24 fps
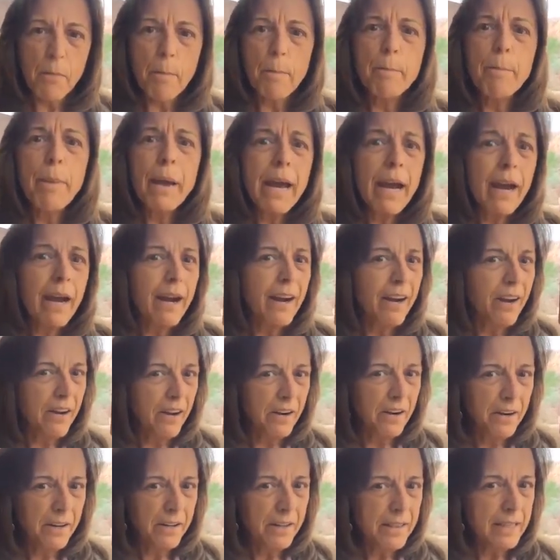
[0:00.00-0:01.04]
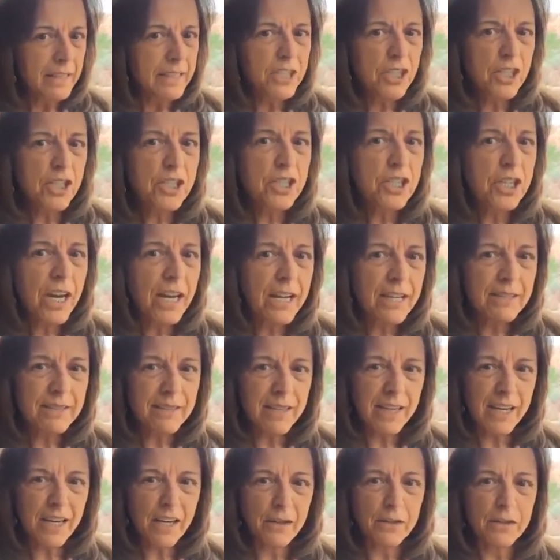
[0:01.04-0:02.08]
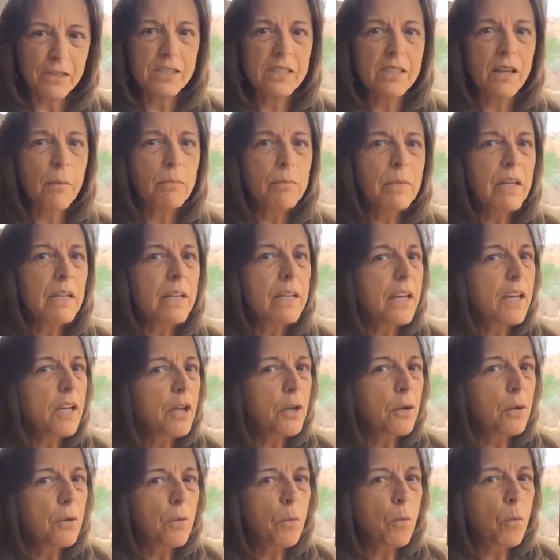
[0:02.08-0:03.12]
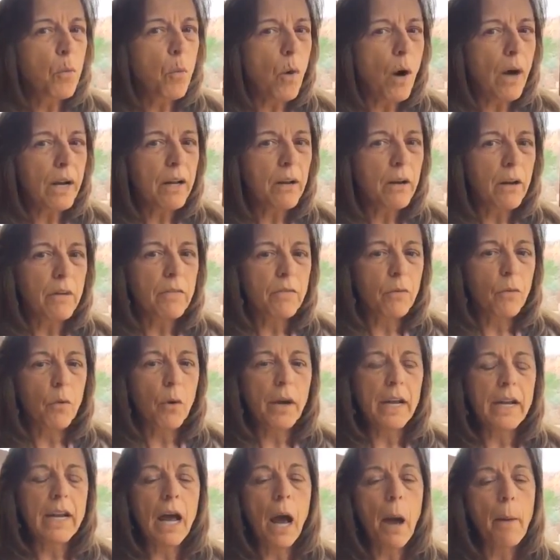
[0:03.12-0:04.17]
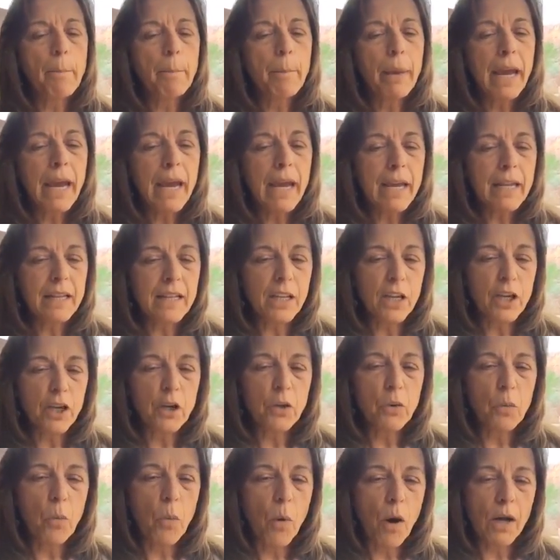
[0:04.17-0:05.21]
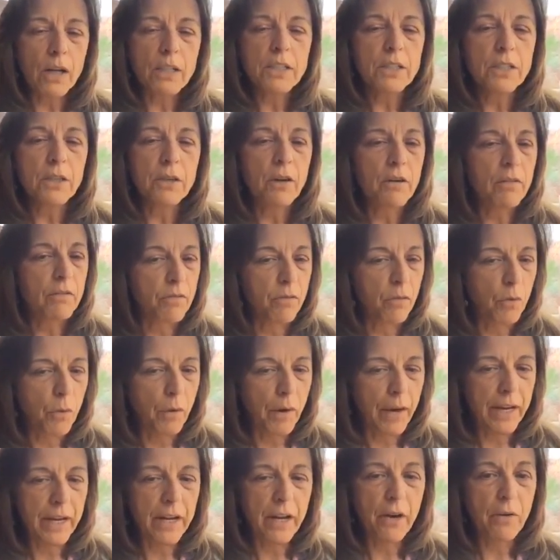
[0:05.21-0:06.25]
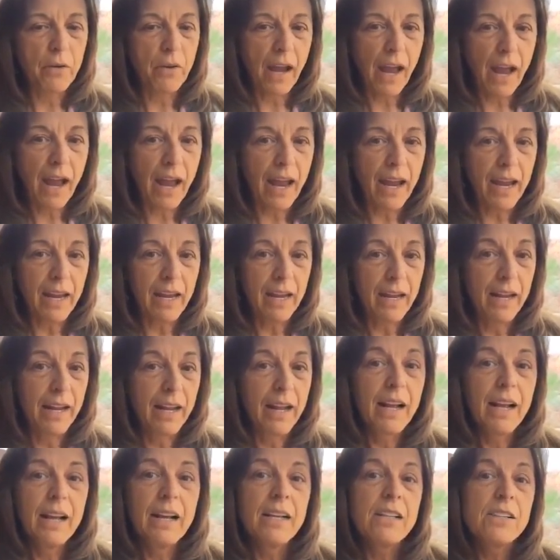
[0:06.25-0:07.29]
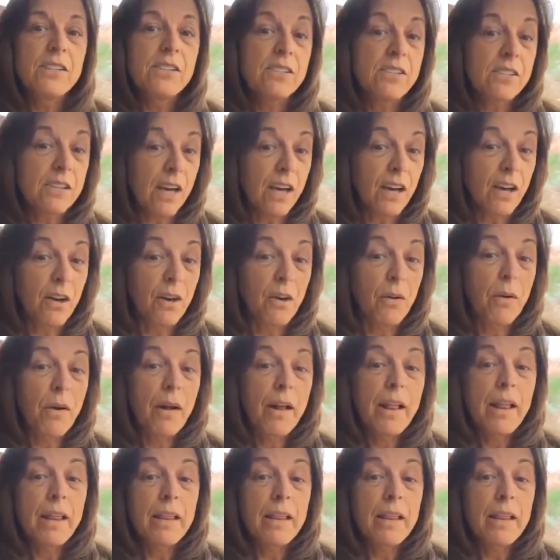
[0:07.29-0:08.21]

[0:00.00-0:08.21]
bear that's chasing you, something that you want to avoid, a pain that you want to avoid, okay? So